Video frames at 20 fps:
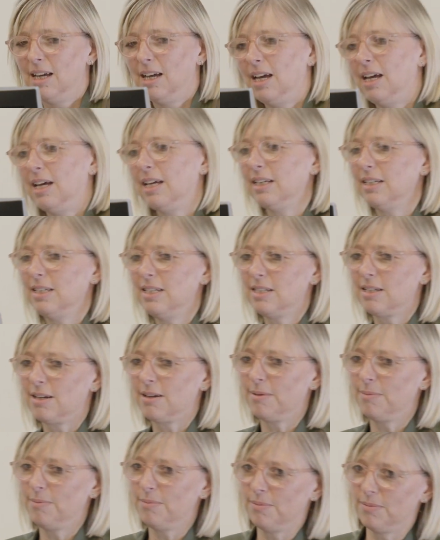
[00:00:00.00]
And
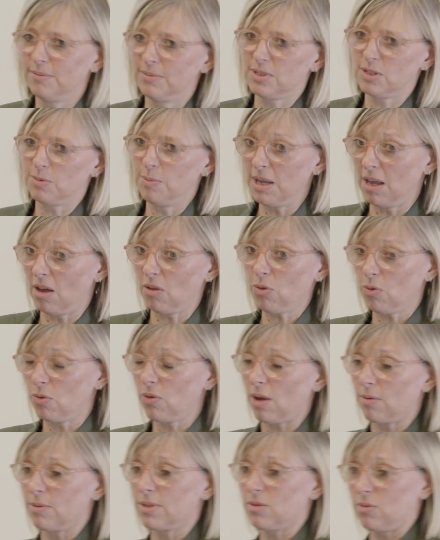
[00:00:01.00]
to me, I thought
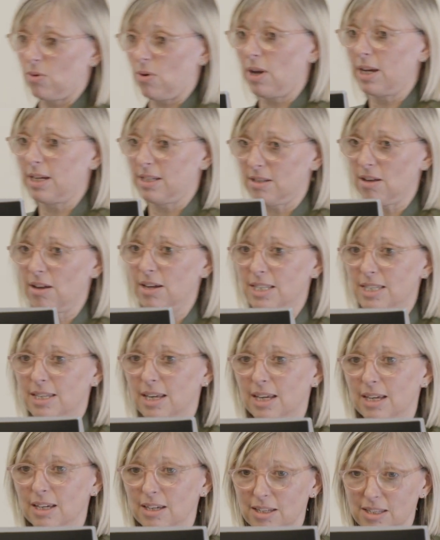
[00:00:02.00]
that was quite
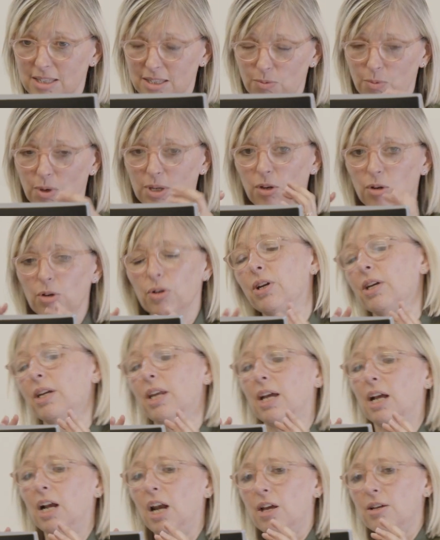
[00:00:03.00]
exciting, because when you look at
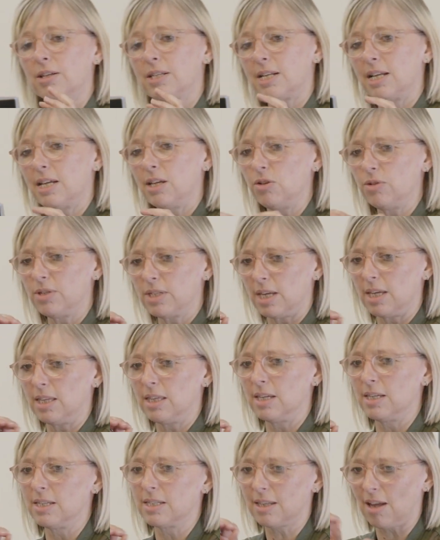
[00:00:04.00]
it closely, you see
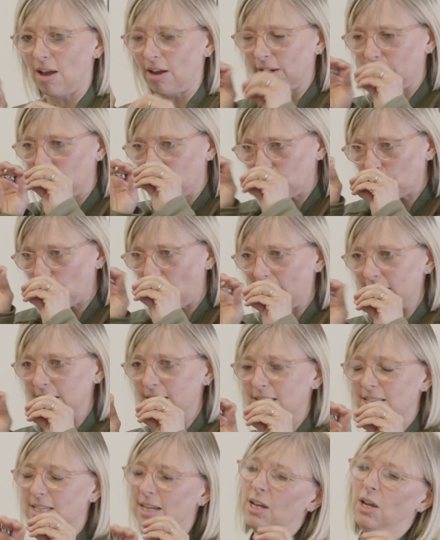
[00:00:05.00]
these kind of
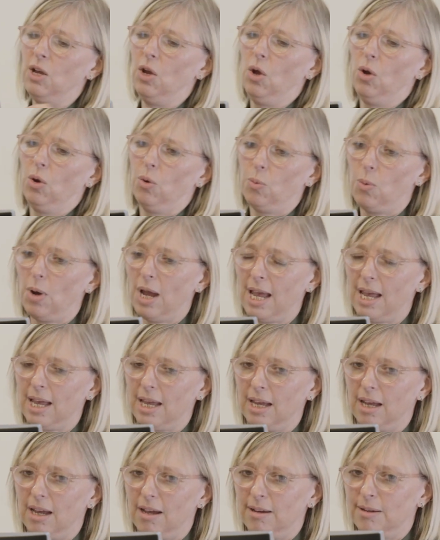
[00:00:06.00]
threads
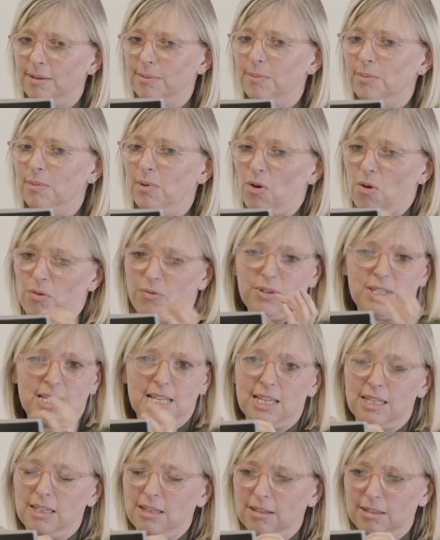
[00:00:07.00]
where
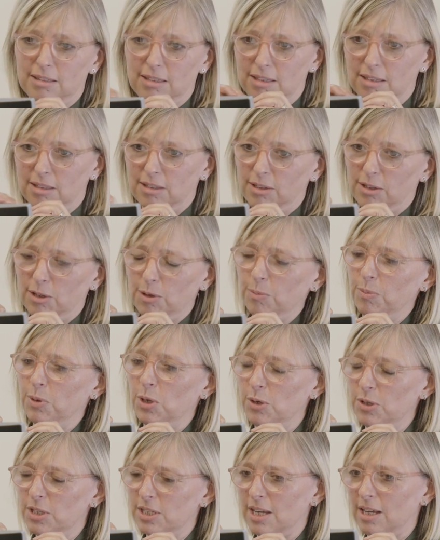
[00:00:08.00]
obviously the
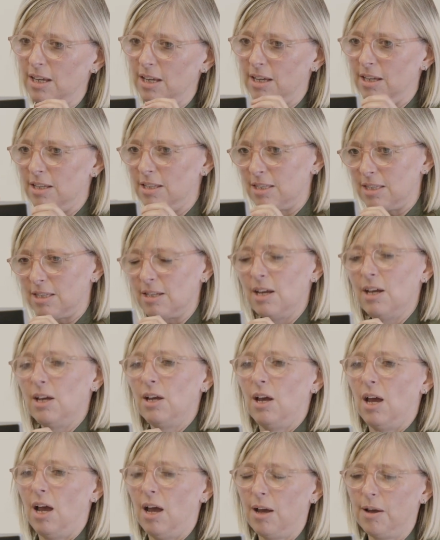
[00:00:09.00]
computer has
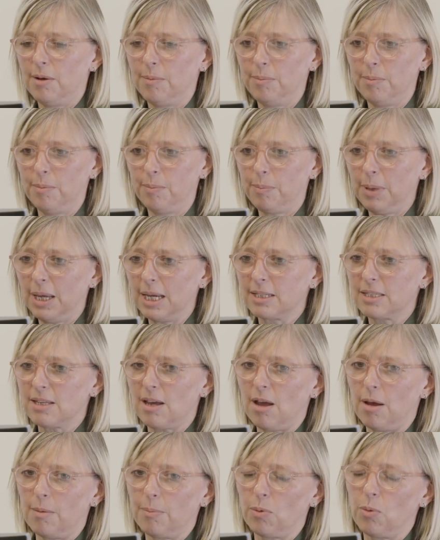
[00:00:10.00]
picked
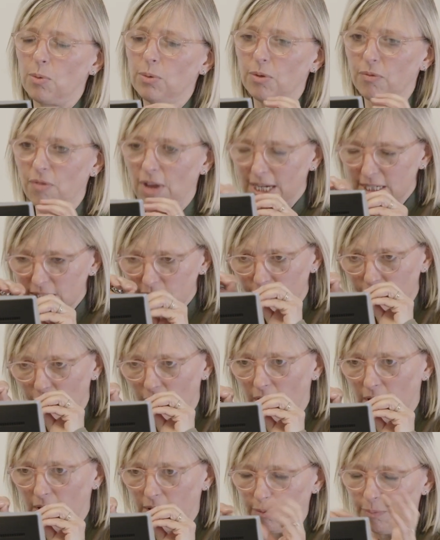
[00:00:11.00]
up all the vector
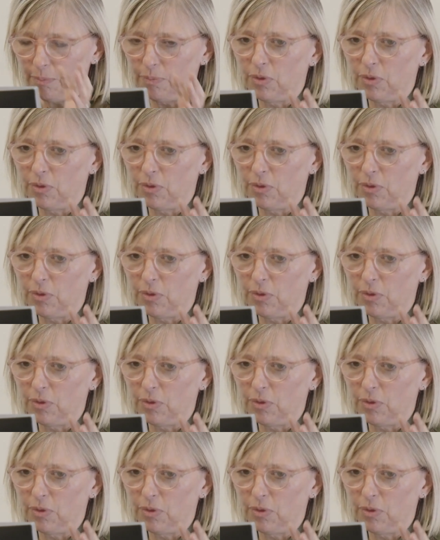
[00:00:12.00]
file